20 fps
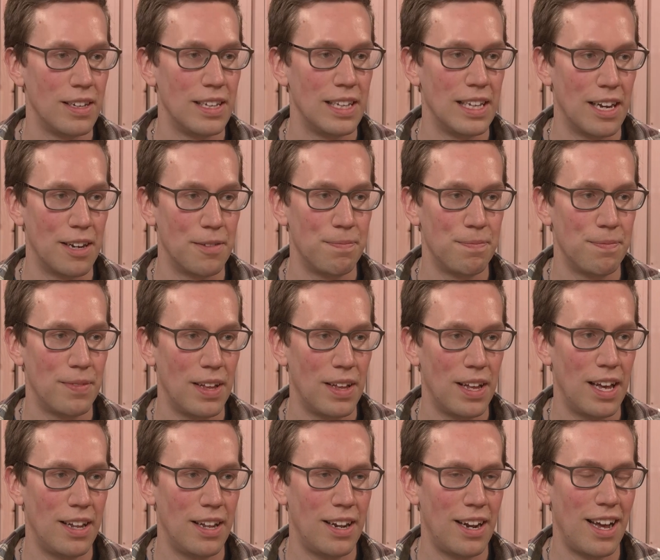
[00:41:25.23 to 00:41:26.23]
yeah
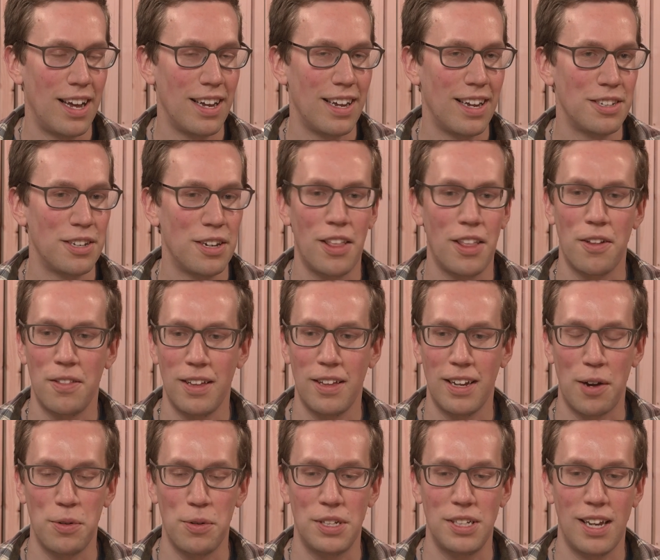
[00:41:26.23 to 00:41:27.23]
and i guess another thing
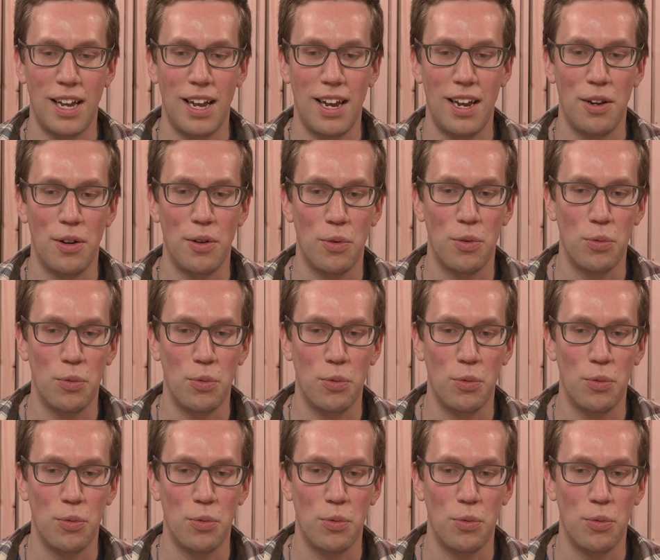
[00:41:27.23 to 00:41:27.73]
it's i would say smart.